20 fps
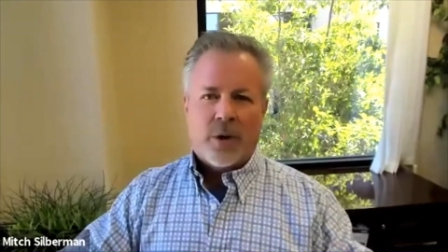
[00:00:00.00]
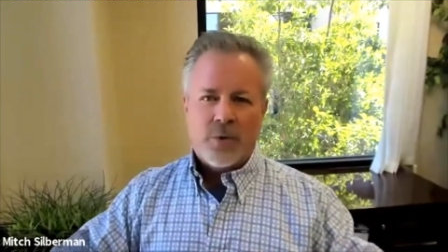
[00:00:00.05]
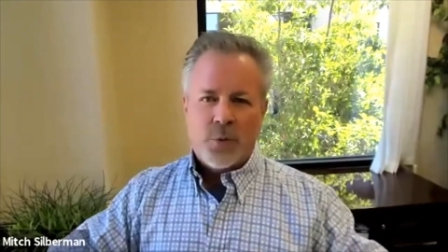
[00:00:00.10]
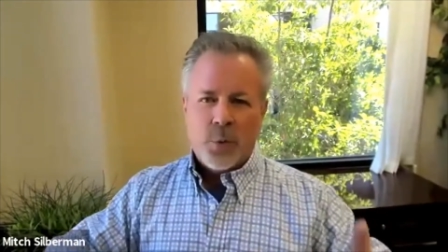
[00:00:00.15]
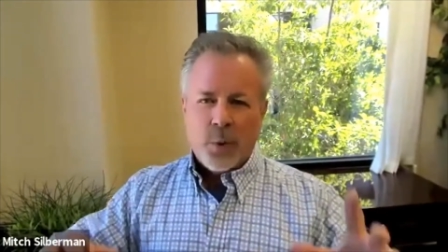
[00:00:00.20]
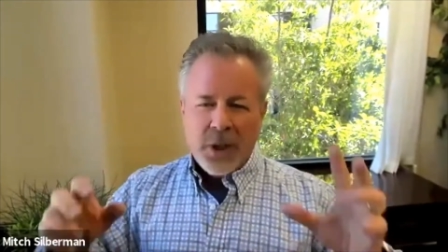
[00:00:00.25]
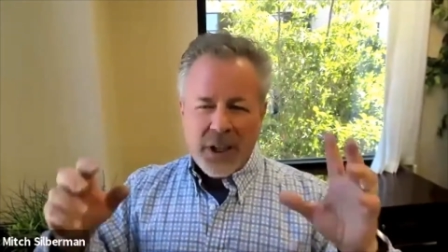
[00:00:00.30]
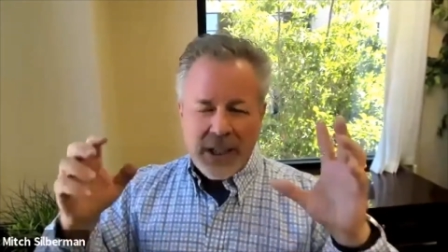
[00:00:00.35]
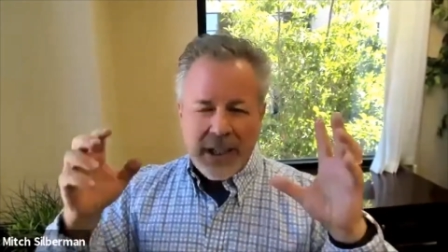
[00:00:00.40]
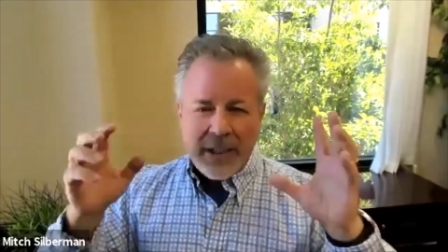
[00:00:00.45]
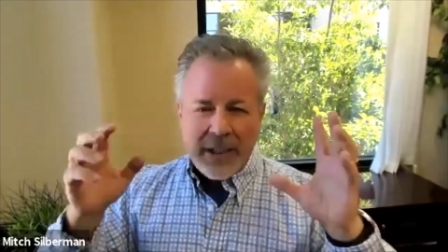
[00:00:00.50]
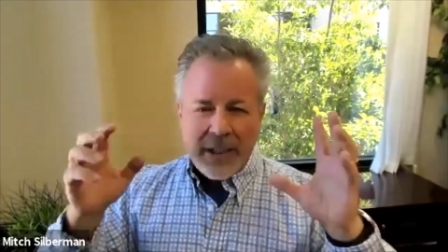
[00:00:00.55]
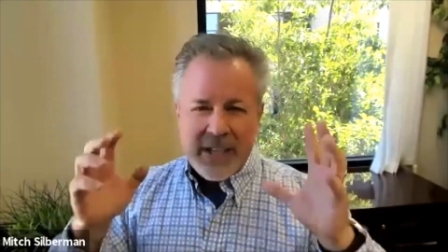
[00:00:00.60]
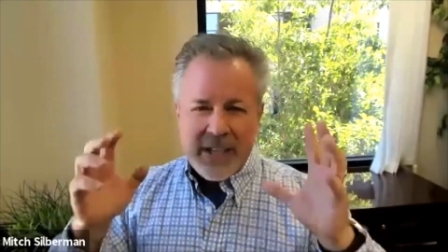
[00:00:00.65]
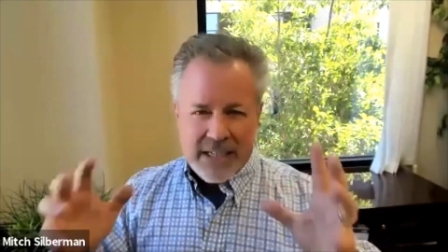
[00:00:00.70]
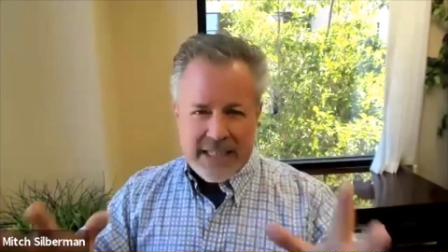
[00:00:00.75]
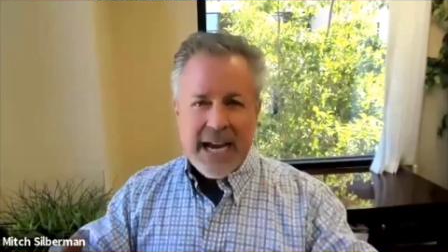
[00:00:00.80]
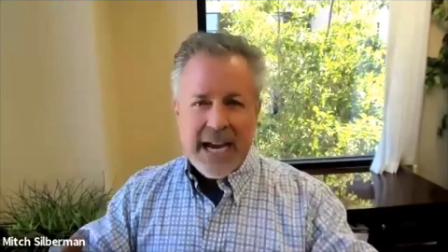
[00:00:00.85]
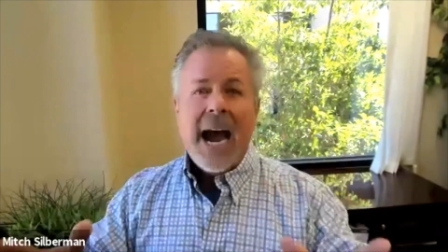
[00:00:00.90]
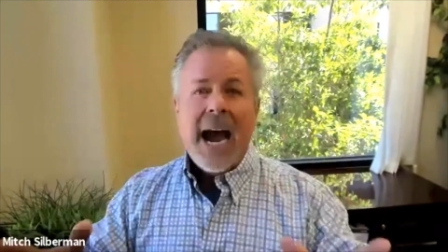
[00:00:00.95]
We're going to give the
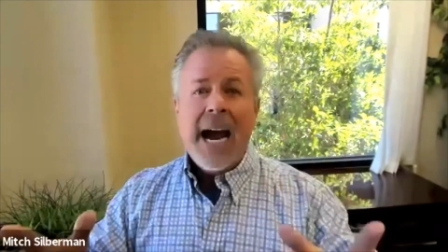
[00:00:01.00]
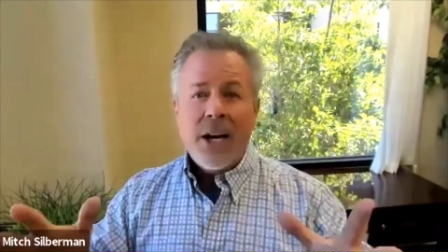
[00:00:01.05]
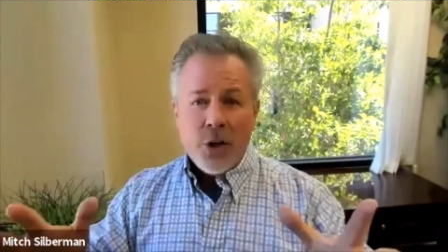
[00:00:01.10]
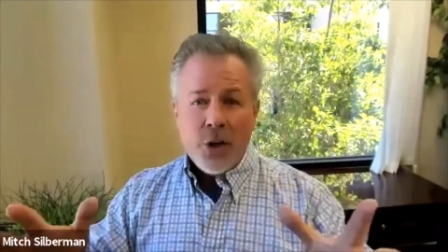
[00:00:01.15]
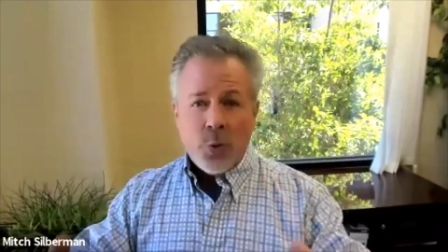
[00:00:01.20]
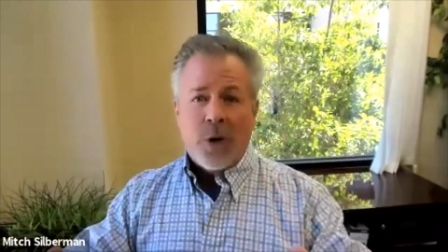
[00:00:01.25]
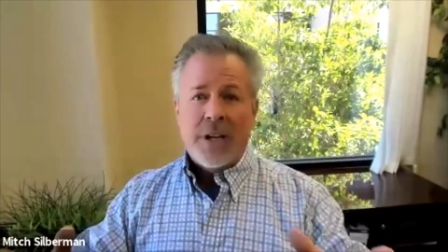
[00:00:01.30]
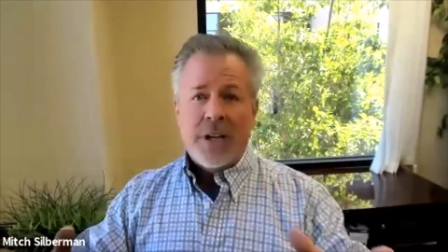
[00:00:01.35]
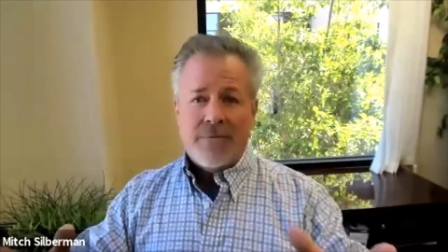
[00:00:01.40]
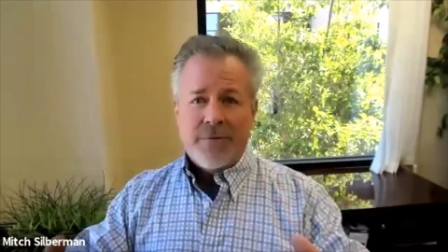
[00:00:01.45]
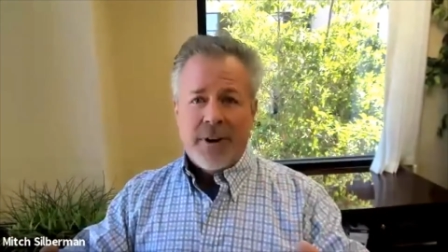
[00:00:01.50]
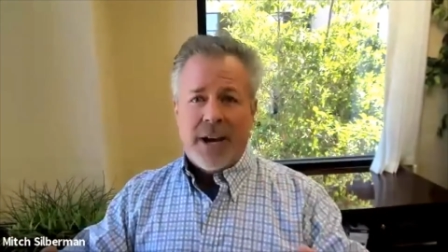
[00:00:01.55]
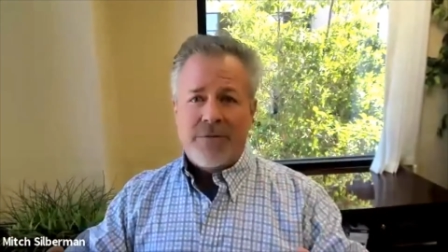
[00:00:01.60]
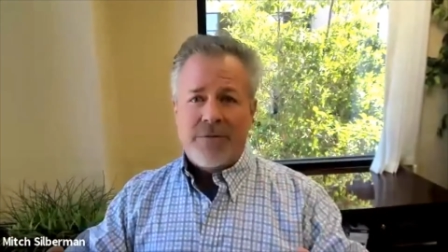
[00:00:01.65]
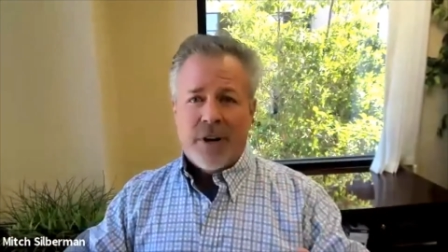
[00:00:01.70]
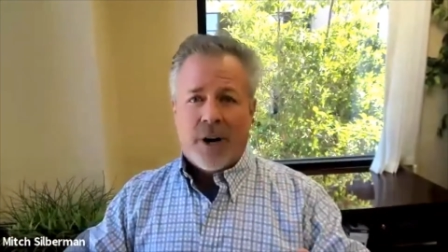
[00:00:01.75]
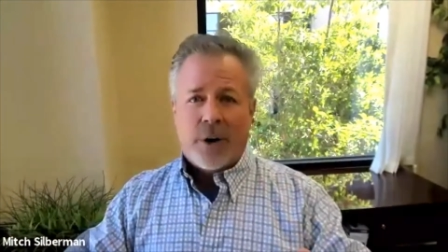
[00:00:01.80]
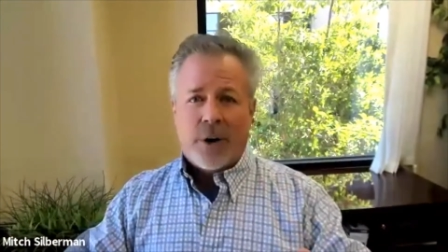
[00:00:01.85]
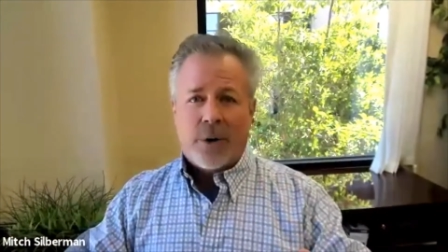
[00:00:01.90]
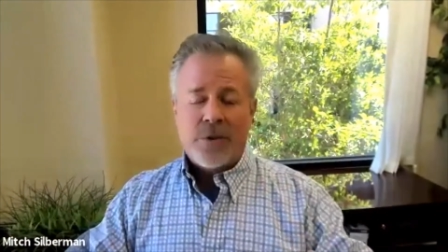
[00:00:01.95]
entire
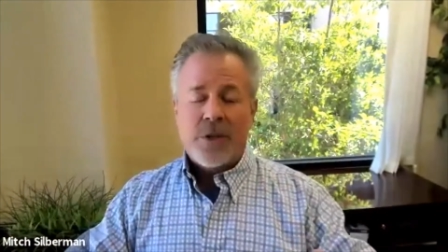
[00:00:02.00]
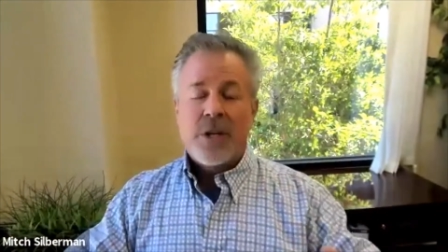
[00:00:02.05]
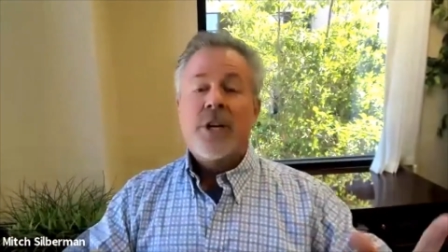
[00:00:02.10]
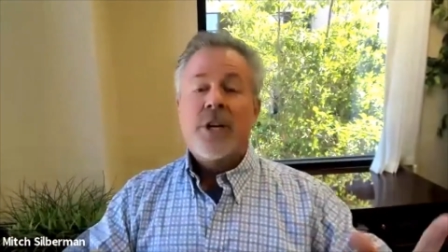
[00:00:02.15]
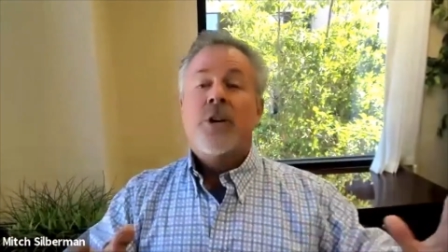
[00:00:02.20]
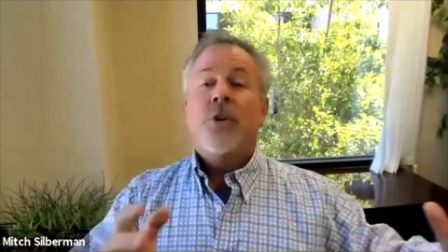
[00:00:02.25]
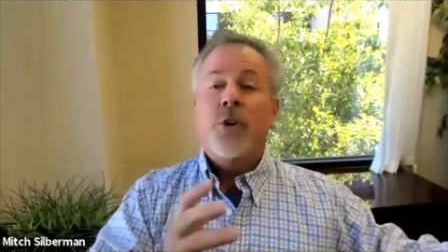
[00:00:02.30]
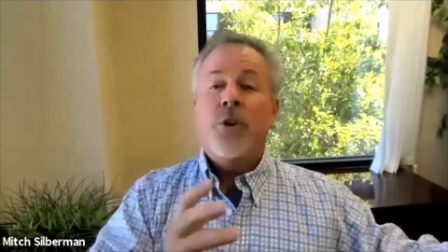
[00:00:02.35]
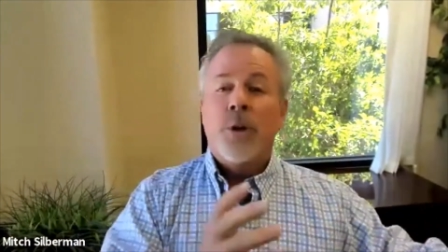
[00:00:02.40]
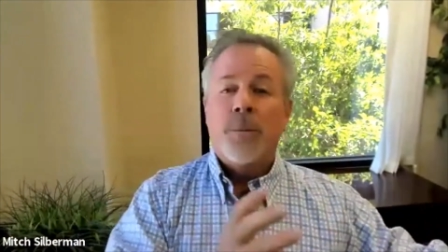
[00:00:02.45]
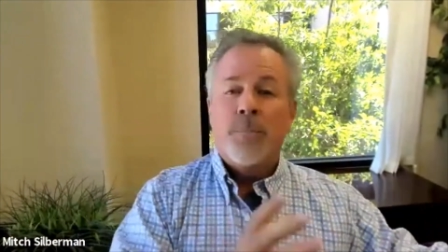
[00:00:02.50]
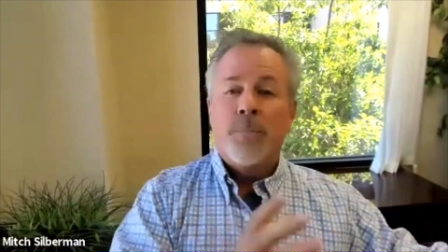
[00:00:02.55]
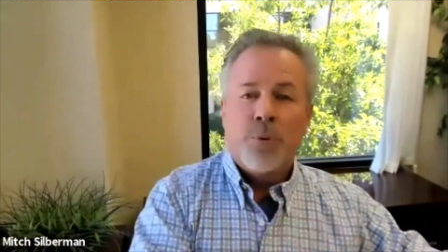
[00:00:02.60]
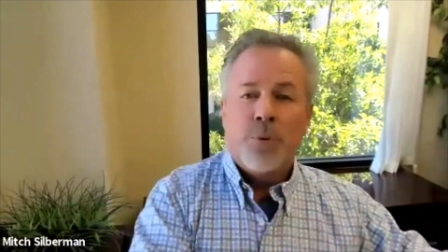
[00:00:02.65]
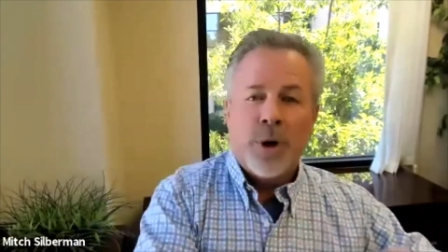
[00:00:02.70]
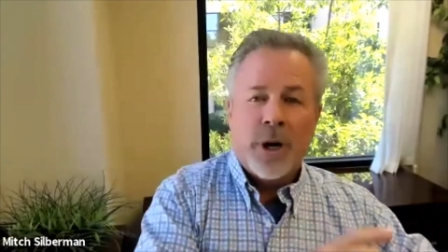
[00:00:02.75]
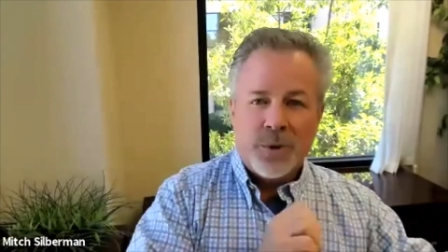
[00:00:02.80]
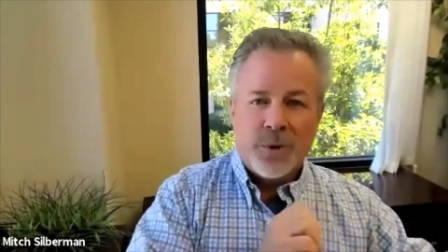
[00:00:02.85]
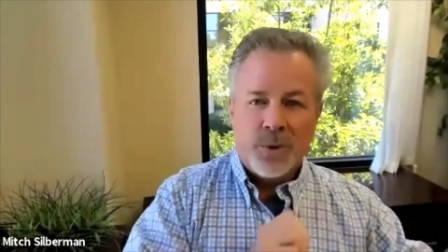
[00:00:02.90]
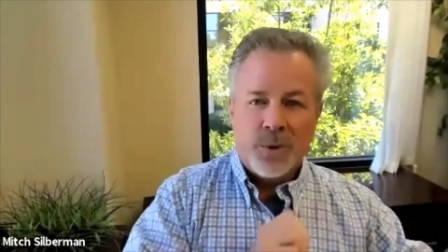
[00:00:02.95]
$25 to your
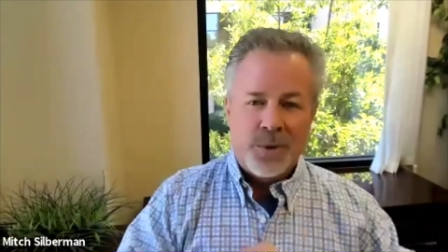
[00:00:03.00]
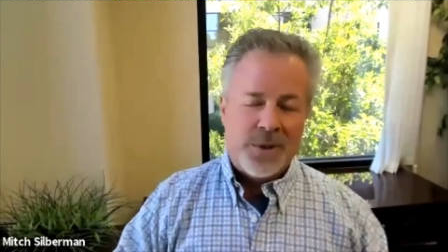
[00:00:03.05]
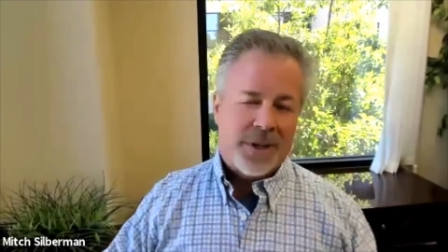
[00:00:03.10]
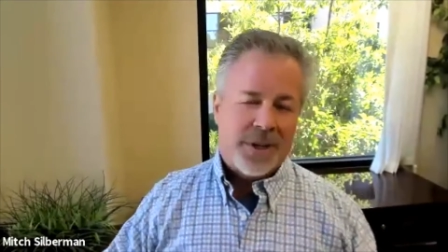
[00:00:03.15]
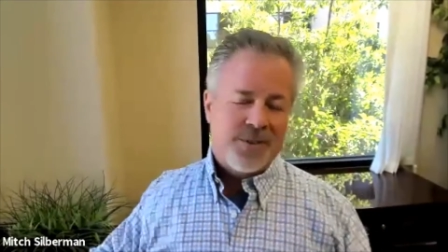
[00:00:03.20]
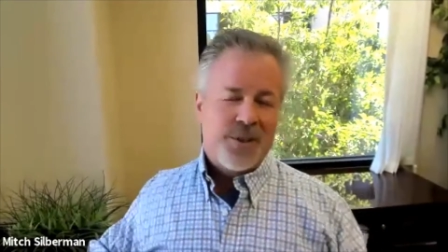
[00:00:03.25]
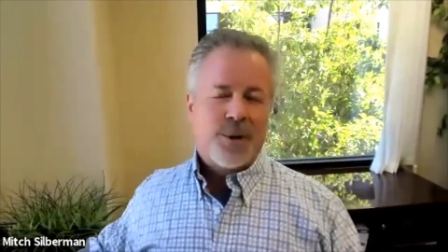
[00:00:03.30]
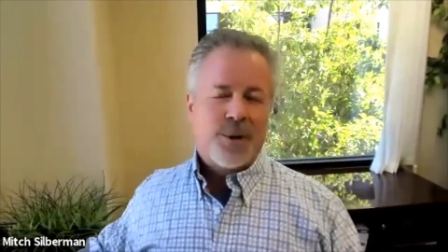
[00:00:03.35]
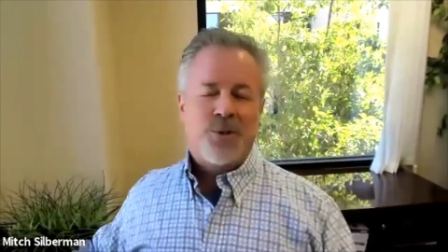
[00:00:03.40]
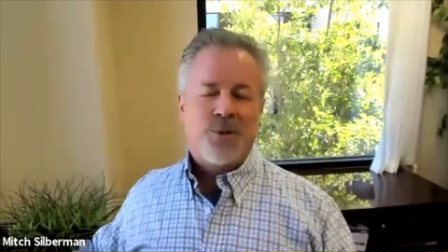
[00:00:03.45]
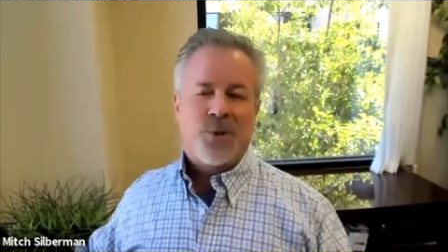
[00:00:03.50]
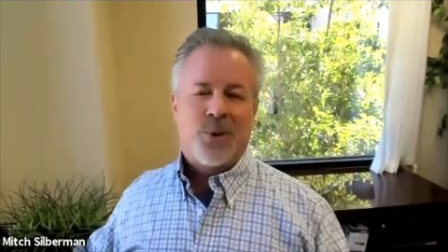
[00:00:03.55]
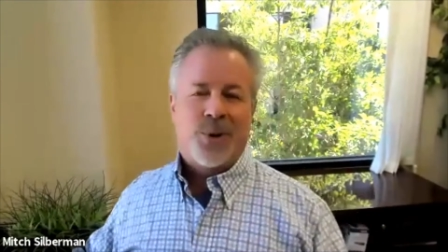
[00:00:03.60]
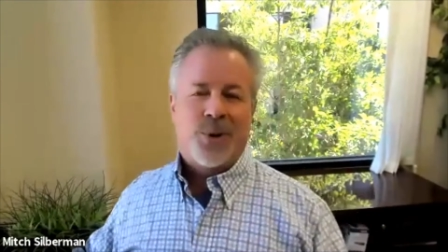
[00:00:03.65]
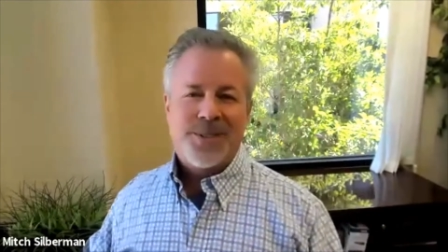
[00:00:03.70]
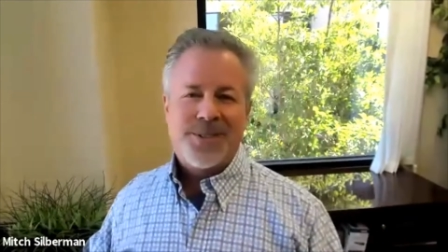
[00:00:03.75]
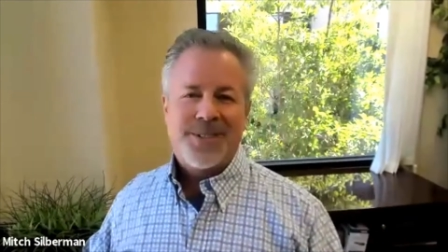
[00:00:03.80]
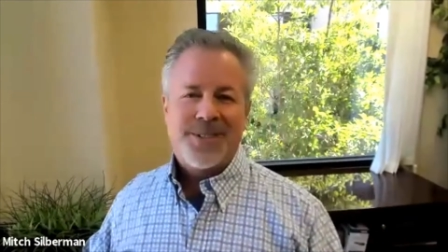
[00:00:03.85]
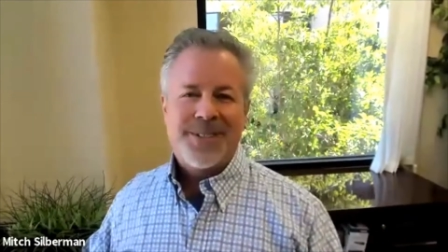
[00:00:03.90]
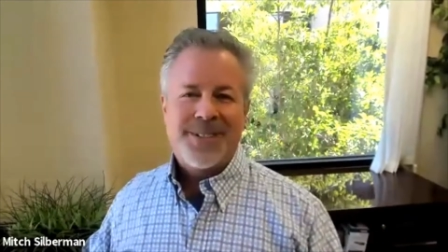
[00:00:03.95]
brother who does no
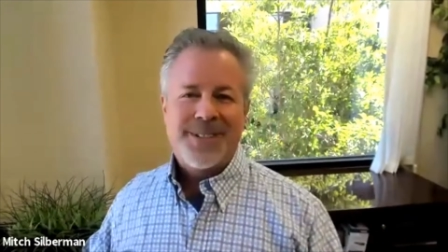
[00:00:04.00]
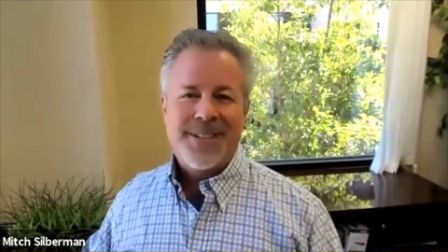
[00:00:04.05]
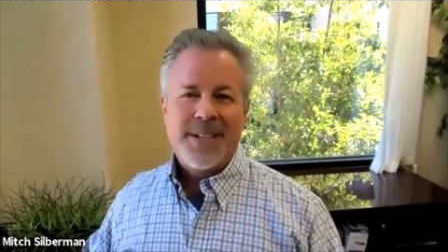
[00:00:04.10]
chores.